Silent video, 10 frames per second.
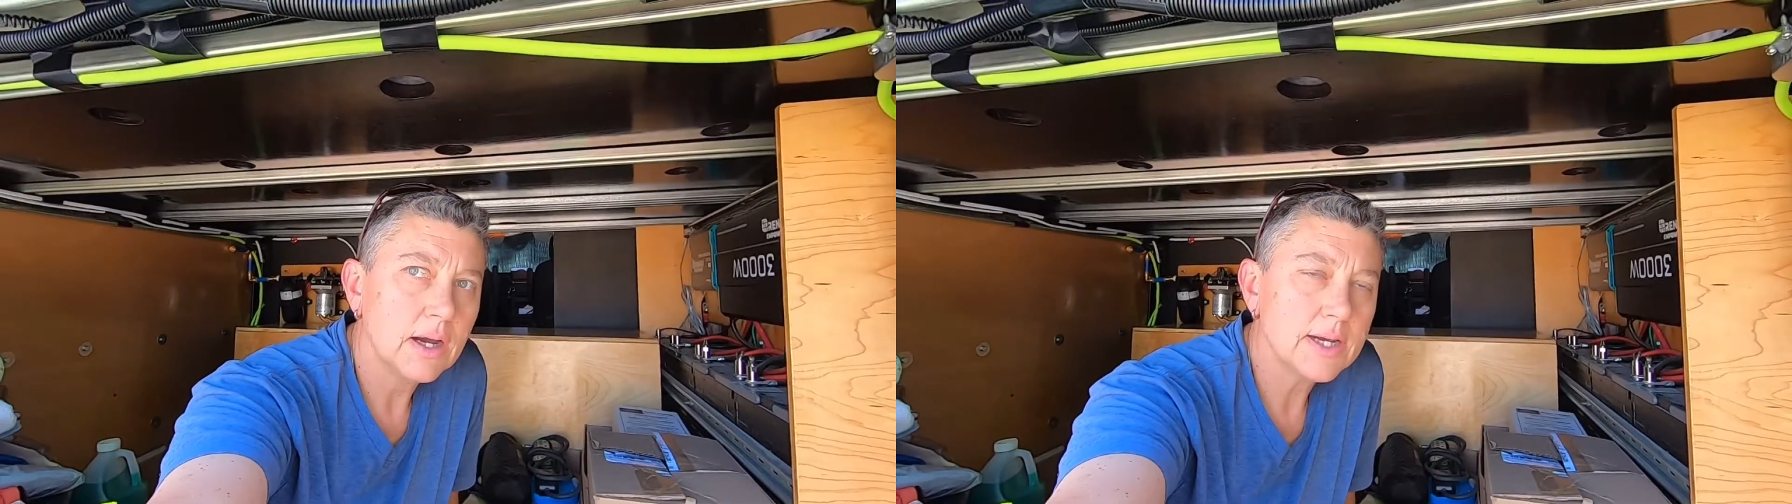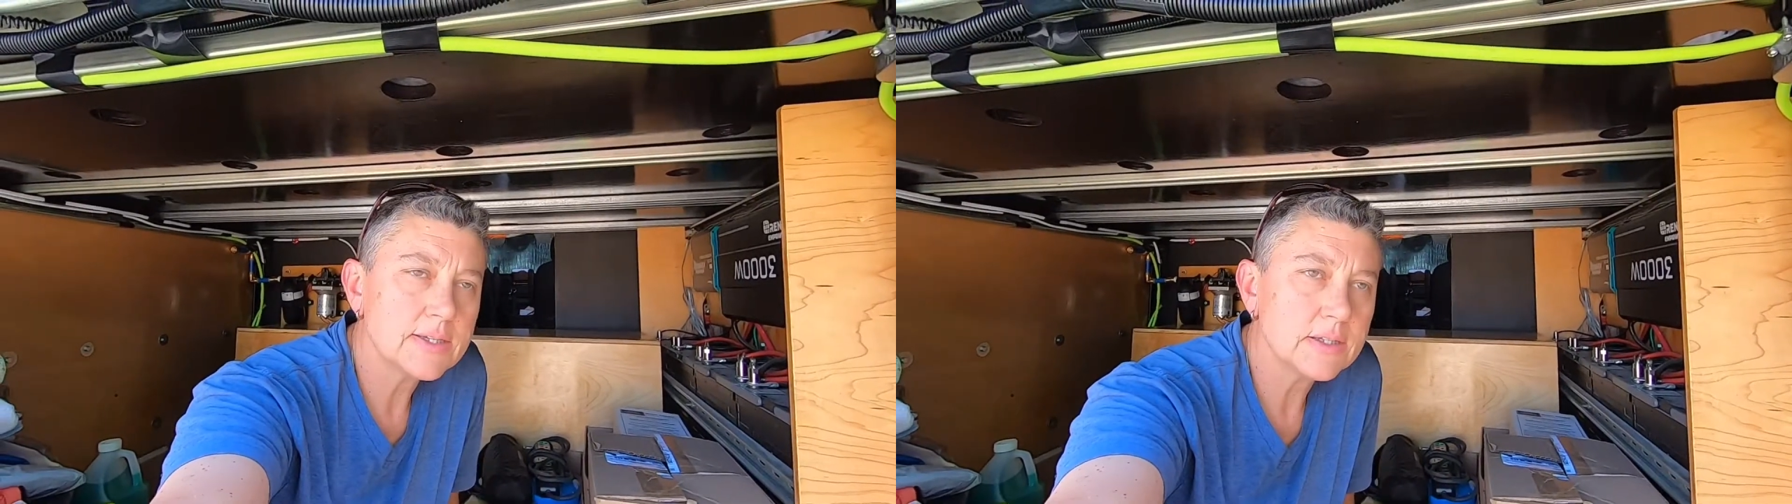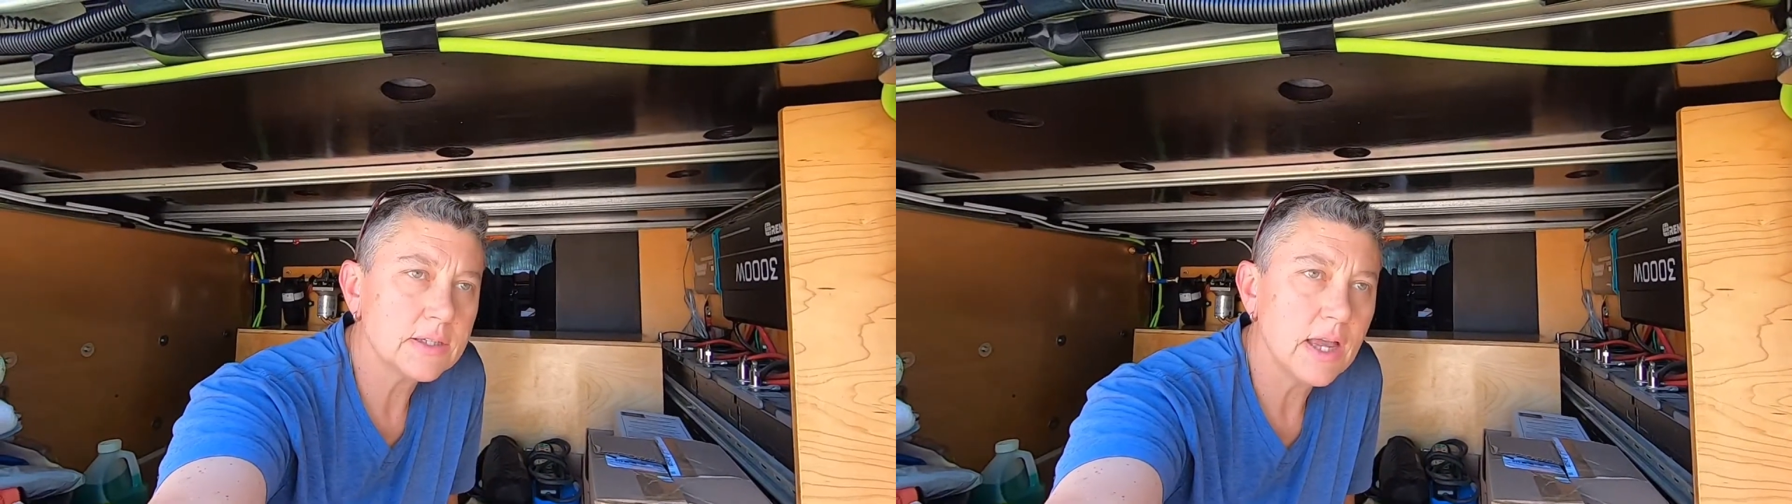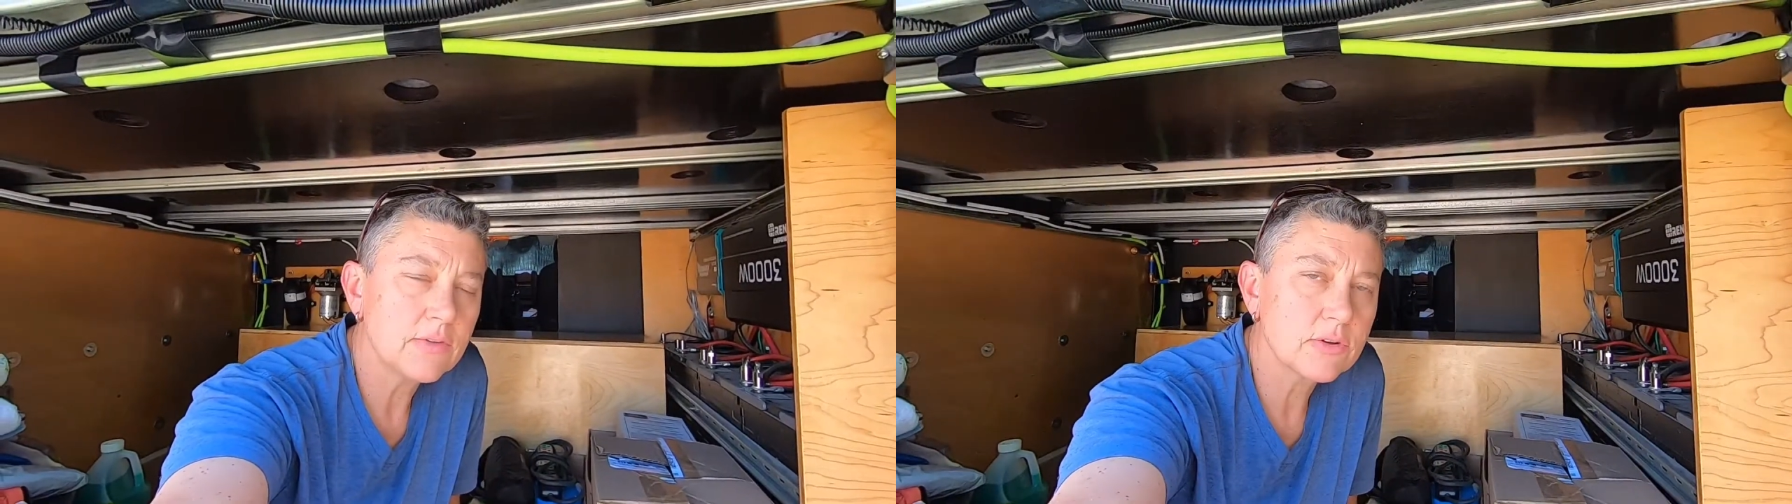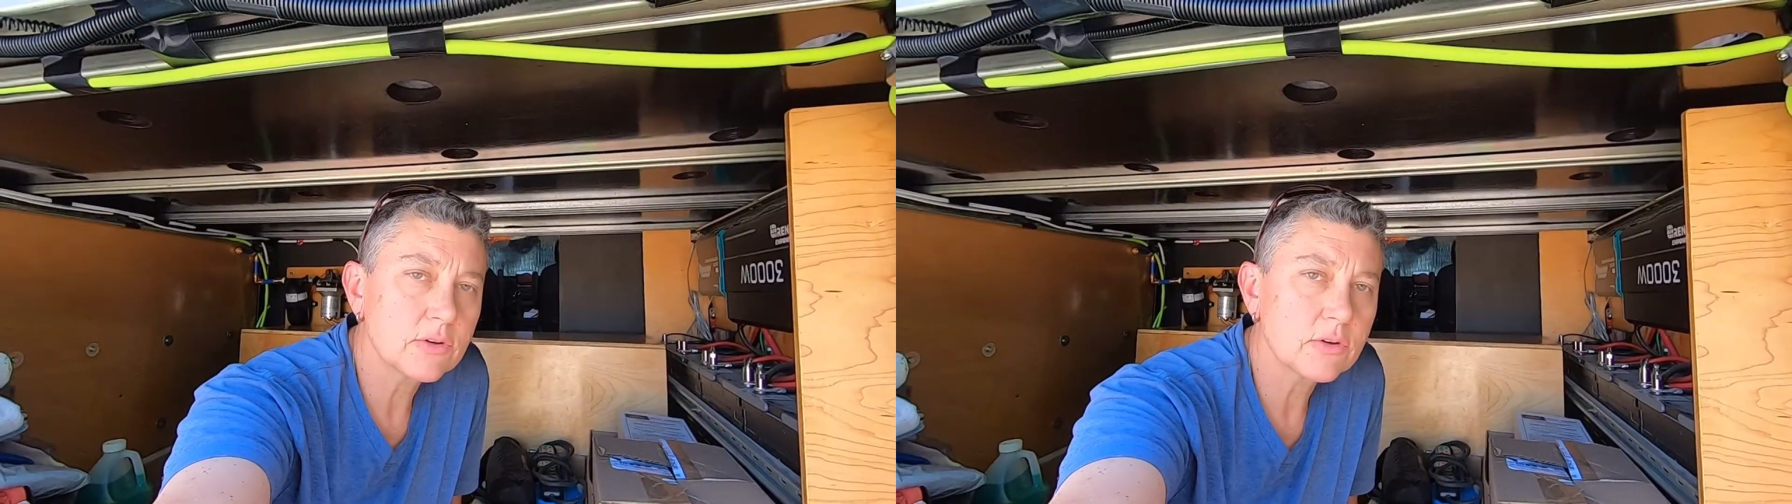I still
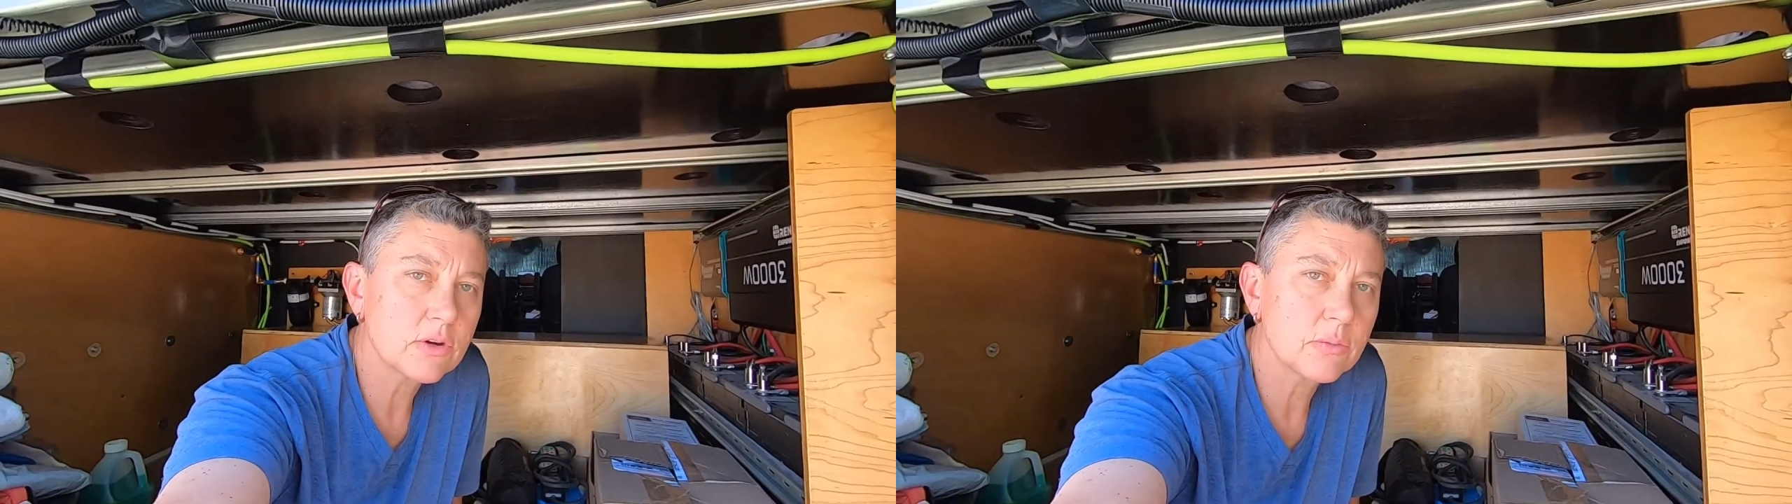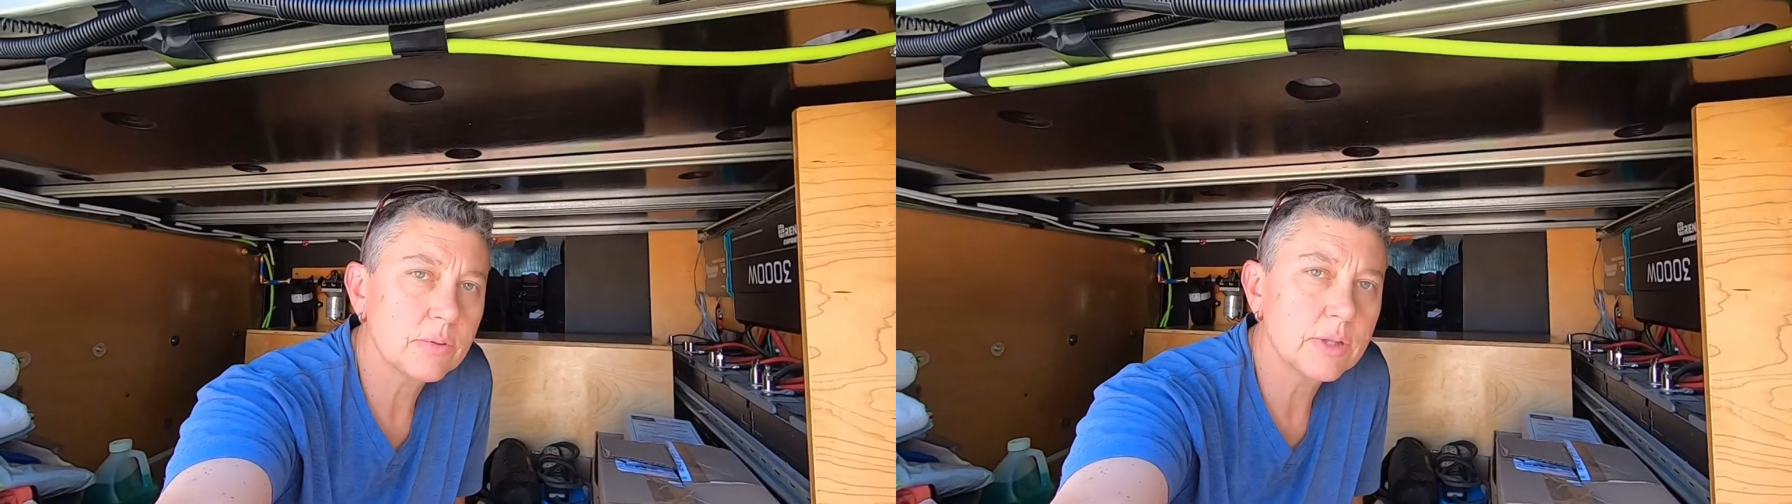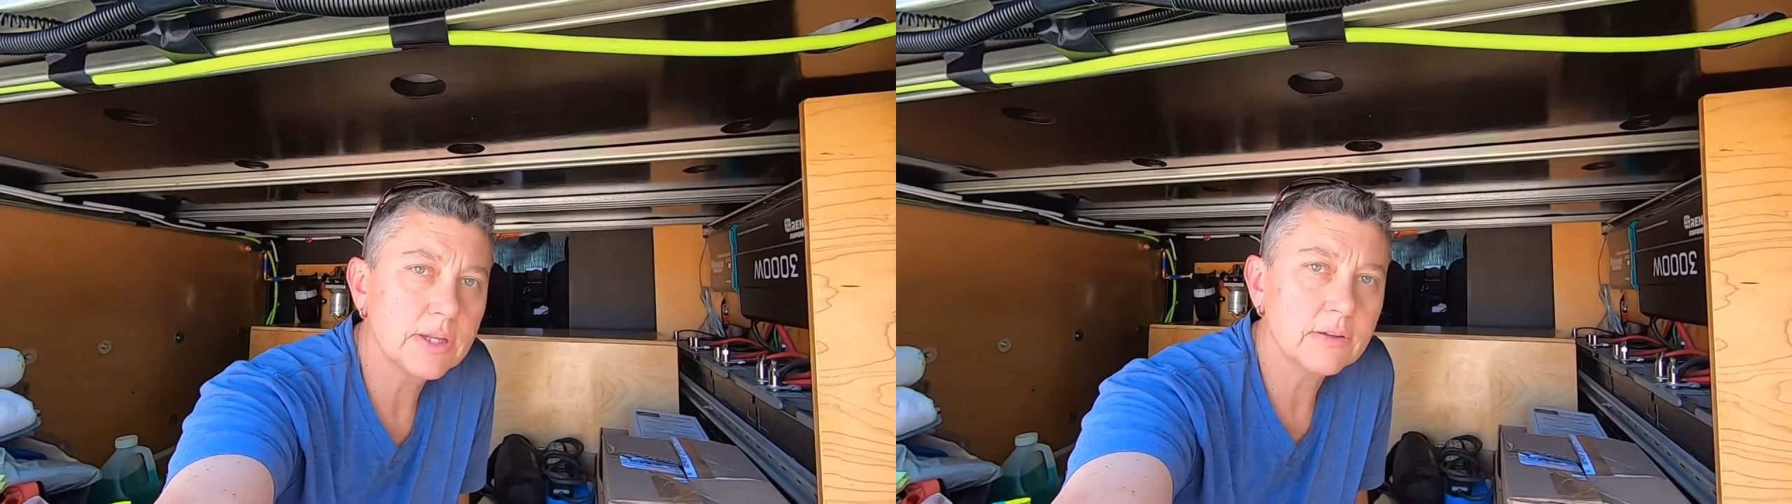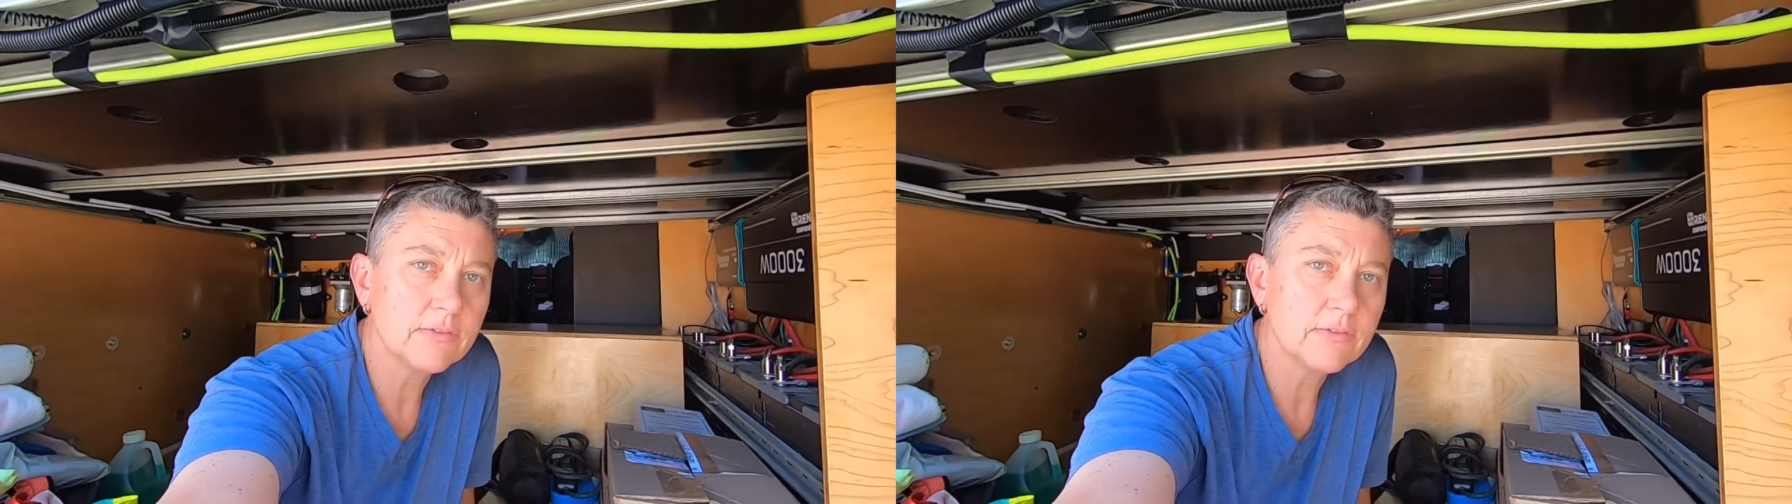haven't completely